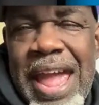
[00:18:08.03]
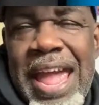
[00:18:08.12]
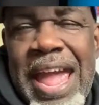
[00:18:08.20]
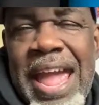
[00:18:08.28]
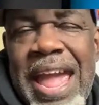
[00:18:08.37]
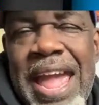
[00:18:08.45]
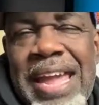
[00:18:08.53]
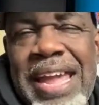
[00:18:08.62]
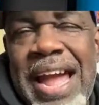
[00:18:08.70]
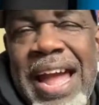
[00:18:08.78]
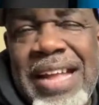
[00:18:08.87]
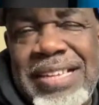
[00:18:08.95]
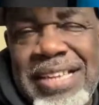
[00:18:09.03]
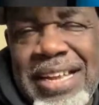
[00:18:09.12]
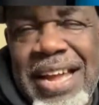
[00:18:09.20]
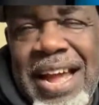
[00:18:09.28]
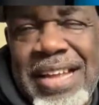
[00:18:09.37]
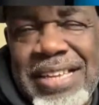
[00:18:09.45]
Hey guys, you
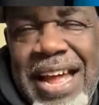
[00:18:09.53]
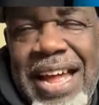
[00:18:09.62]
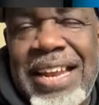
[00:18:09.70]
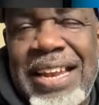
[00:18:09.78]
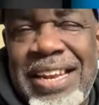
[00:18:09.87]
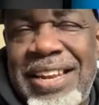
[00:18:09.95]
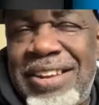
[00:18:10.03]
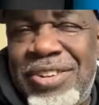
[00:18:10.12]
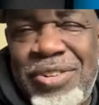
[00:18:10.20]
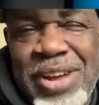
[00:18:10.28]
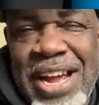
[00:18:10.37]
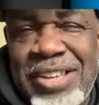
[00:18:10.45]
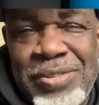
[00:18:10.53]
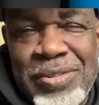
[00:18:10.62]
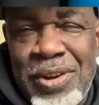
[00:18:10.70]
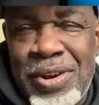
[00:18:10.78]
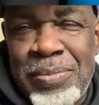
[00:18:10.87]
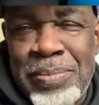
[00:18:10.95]
guys
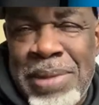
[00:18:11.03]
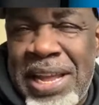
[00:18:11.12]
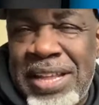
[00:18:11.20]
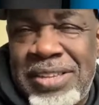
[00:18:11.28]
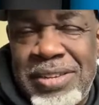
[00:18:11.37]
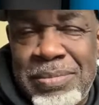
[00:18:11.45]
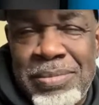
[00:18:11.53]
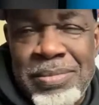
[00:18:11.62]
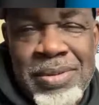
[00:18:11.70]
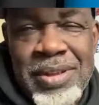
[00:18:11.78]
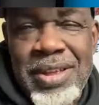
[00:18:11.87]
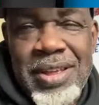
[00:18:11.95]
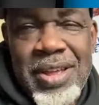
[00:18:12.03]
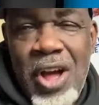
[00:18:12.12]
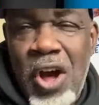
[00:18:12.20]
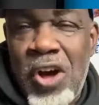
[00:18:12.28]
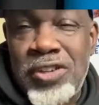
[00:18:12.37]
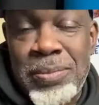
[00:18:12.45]
are making some
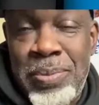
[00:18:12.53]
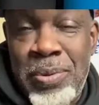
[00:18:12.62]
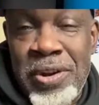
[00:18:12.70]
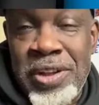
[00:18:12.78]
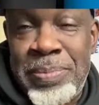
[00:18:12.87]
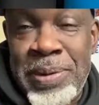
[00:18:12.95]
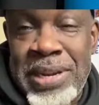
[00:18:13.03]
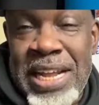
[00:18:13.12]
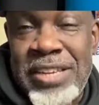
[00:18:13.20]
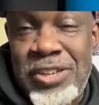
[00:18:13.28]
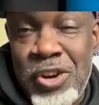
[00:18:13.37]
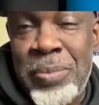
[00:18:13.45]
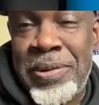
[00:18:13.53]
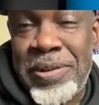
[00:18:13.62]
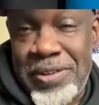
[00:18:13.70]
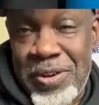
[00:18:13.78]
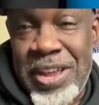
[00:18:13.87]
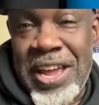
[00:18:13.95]
awesome points, but that's stupid.
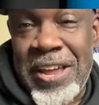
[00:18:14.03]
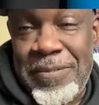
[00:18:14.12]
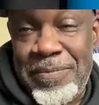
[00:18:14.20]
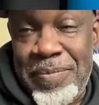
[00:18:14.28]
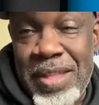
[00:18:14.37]
Okay,